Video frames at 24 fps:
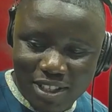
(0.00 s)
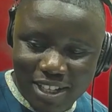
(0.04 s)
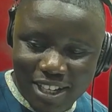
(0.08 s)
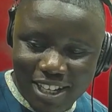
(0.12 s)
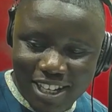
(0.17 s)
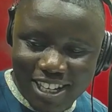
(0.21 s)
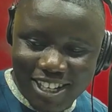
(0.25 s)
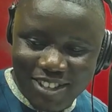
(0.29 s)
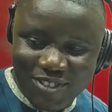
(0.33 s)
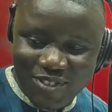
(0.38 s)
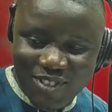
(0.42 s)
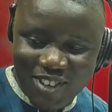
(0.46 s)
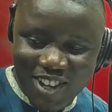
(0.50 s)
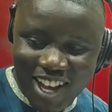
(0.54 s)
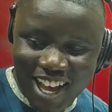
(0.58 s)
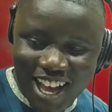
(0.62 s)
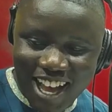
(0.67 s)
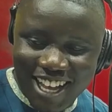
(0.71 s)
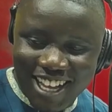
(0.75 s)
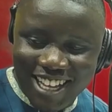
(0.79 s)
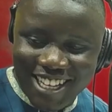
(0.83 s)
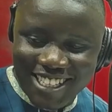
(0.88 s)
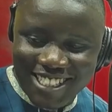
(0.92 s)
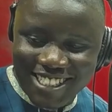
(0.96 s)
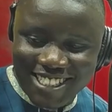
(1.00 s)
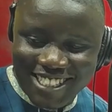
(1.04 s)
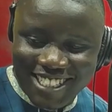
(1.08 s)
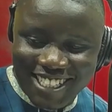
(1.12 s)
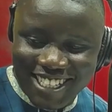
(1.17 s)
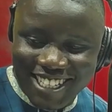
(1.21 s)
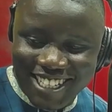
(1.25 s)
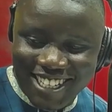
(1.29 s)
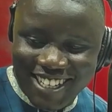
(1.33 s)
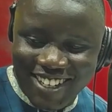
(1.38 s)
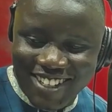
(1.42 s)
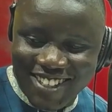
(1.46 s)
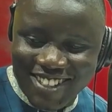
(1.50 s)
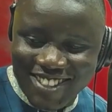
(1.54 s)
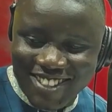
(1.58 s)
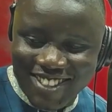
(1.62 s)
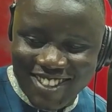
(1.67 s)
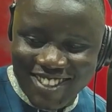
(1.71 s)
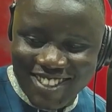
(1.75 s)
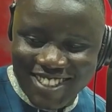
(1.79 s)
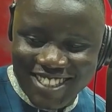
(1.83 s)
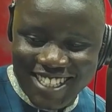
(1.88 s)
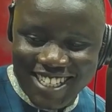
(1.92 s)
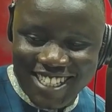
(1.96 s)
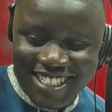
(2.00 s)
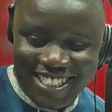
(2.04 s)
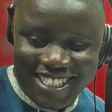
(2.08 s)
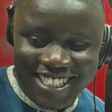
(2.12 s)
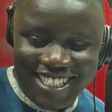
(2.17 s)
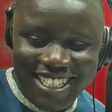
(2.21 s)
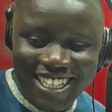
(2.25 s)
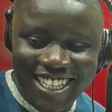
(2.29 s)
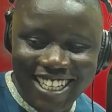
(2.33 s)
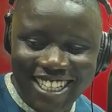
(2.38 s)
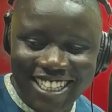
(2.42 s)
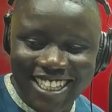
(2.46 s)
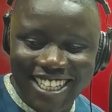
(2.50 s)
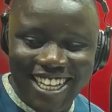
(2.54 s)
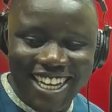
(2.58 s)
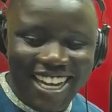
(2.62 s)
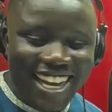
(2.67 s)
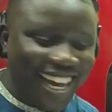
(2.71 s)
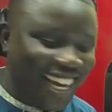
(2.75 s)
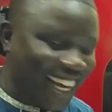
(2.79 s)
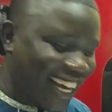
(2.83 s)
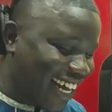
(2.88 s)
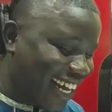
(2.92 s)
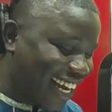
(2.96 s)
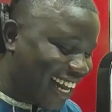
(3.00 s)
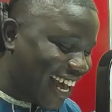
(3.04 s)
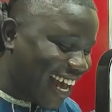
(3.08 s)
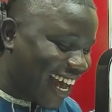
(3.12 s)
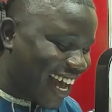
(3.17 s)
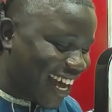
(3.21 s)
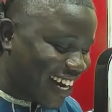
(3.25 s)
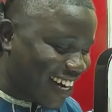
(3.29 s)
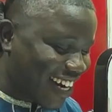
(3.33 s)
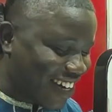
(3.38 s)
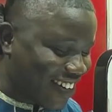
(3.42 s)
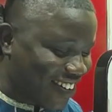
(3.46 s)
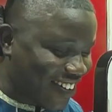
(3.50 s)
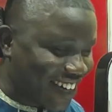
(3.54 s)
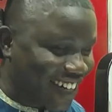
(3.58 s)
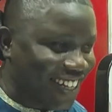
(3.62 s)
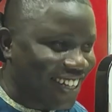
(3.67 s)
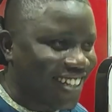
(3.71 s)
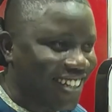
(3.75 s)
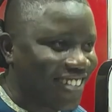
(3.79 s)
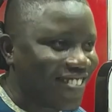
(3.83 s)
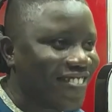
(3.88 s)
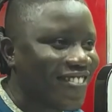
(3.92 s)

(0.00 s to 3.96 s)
If you're asking consultation, then I can agree.